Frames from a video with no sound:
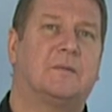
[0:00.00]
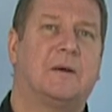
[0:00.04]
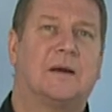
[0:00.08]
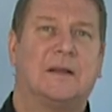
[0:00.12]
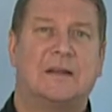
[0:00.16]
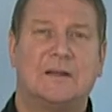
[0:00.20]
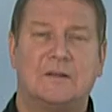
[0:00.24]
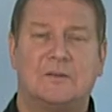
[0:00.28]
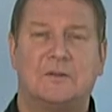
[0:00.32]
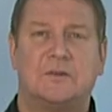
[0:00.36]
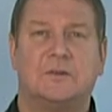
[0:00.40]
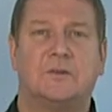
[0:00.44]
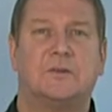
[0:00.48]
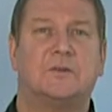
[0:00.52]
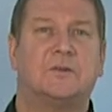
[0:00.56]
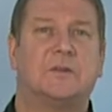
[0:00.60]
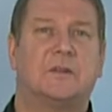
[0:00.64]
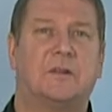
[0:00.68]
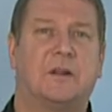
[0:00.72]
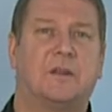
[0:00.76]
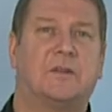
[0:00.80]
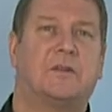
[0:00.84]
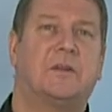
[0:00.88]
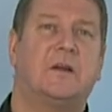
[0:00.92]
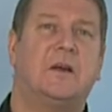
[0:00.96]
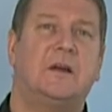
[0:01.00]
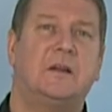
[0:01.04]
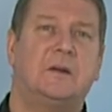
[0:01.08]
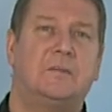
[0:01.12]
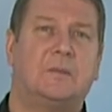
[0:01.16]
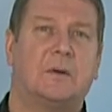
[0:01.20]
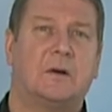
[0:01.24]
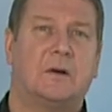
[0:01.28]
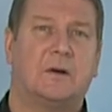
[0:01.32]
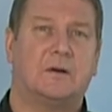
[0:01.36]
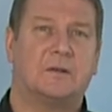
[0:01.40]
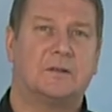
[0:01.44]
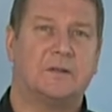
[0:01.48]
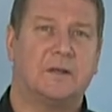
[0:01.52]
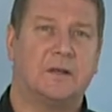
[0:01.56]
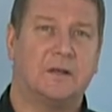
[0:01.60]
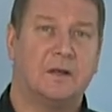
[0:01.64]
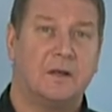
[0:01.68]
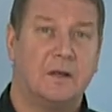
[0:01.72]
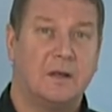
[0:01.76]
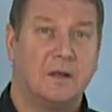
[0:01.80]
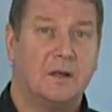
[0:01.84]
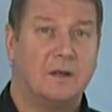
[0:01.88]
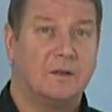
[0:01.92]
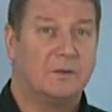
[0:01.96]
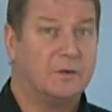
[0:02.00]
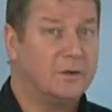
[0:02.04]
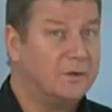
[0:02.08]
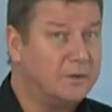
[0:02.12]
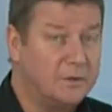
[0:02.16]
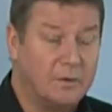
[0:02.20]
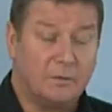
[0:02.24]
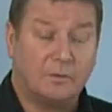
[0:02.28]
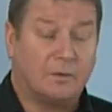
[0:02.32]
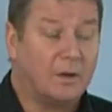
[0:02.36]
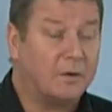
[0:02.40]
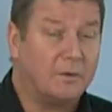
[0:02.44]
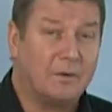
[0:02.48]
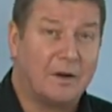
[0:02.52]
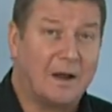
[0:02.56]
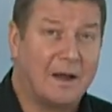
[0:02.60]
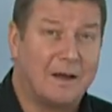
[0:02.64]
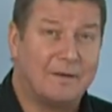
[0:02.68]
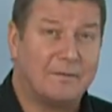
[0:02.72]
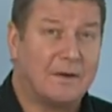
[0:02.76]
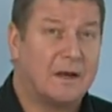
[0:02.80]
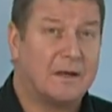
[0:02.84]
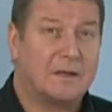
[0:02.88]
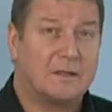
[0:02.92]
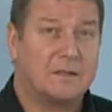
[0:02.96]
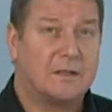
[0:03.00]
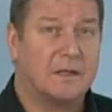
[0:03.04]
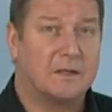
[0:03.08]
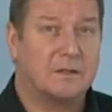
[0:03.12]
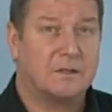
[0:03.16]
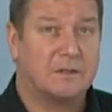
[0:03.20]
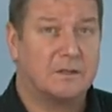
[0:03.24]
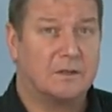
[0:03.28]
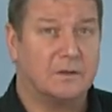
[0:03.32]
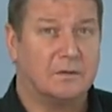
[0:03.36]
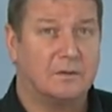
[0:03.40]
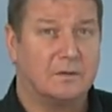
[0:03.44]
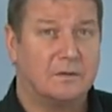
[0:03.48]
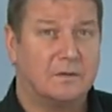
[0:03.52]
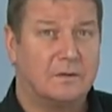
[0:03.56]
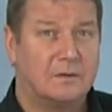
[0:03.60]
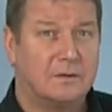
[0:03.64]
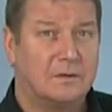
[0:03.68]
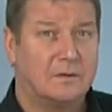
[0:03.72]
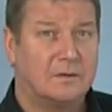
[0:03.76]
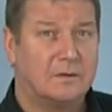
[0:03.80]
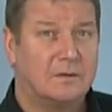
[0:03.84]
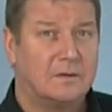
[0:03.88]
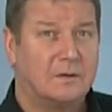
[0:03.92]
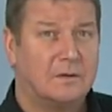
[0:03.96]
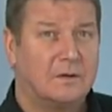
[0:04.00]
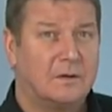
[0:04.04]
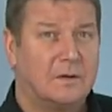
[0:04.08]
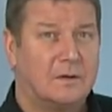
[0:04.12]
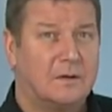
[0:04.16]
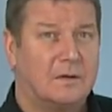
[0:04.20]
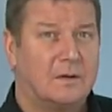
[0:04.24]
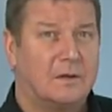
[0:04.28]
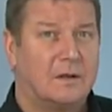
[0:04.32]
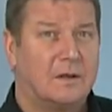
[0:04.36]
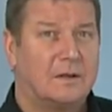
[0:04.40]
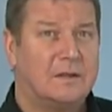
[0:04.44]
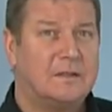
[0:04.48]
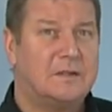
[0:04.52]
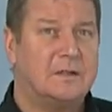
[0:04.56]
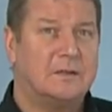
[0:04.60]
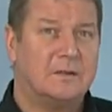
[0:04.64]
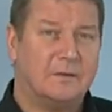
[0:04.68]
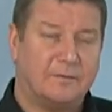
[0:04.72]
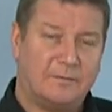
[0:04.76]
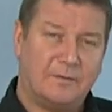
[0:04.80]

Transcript: by introducing a third party that you don't have access to. This is a